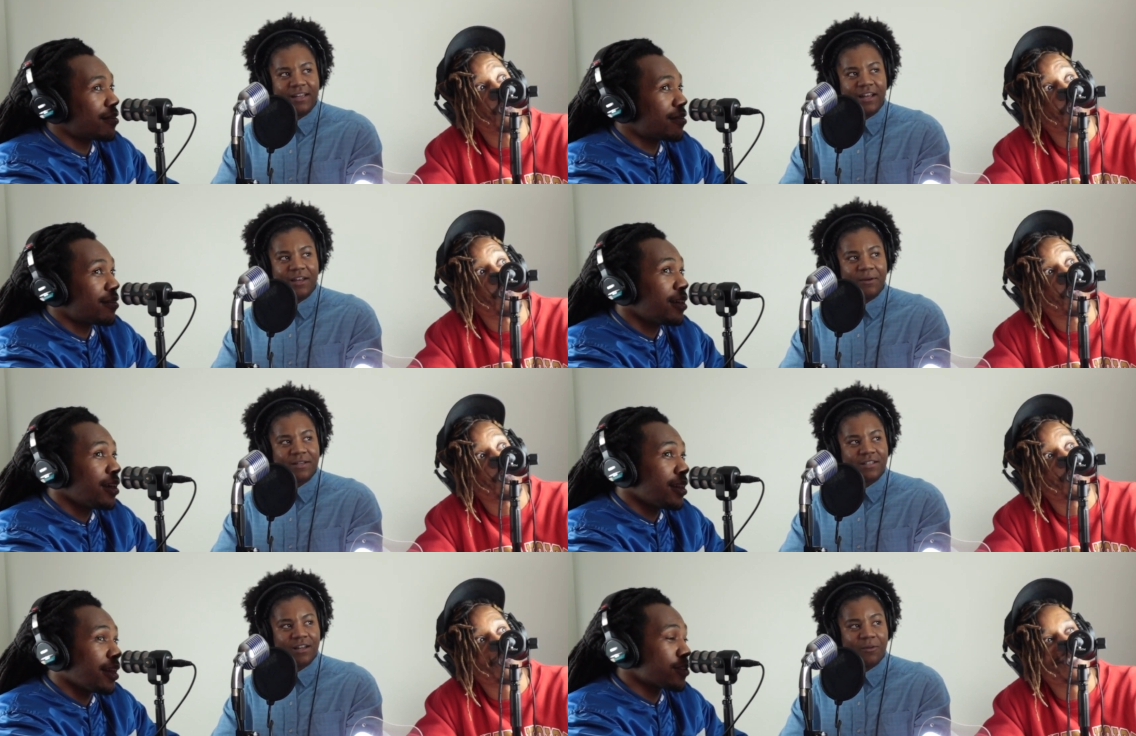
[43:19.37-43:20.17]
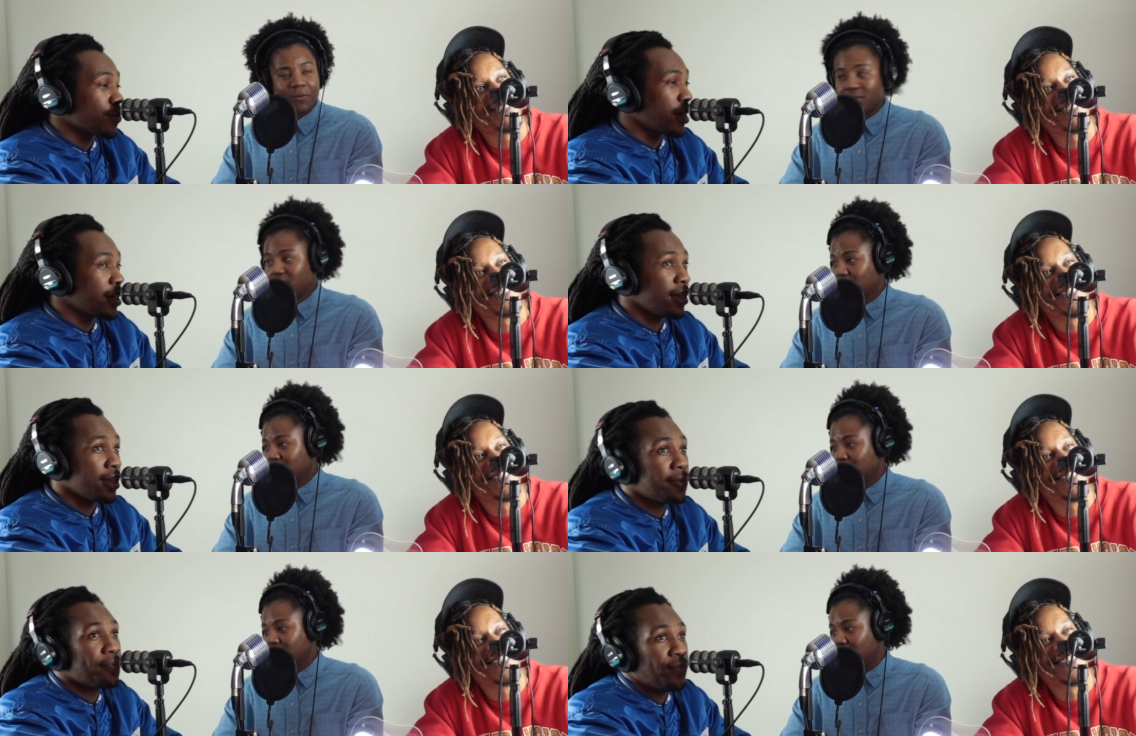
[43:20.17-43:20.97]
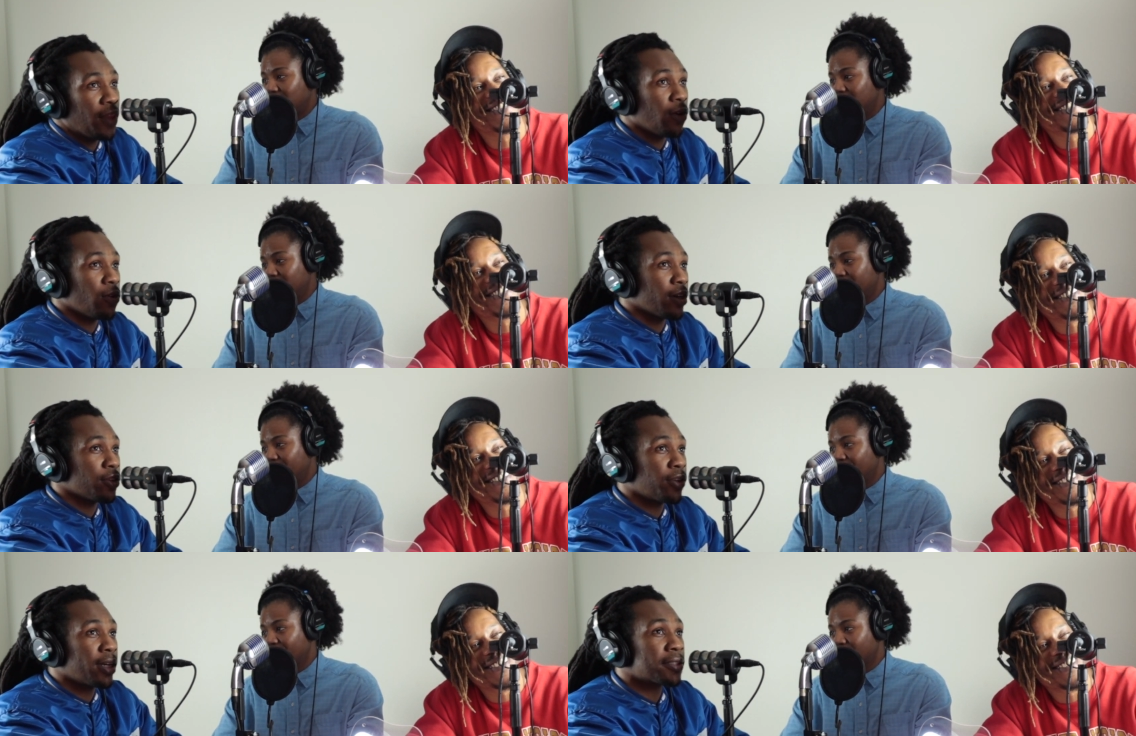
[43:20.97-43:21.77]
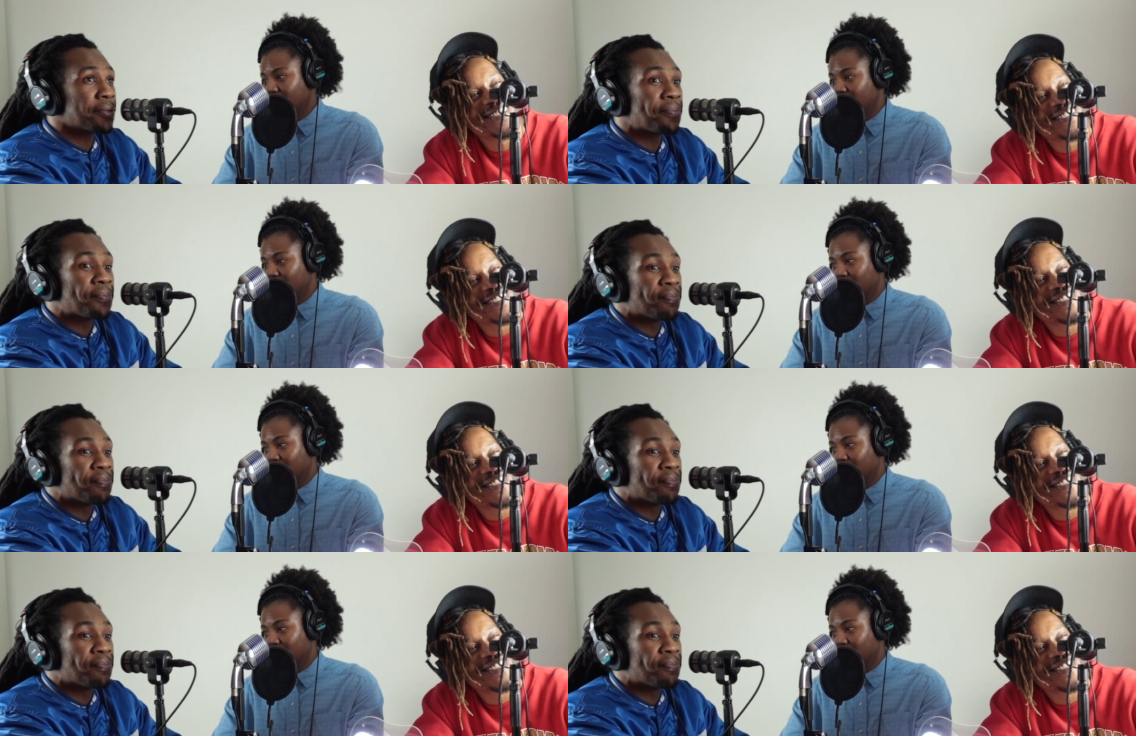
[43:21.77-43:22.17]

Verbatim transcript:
Speaker 1: Anyways, uh, that's what I need. Yep. I don't know how to dress.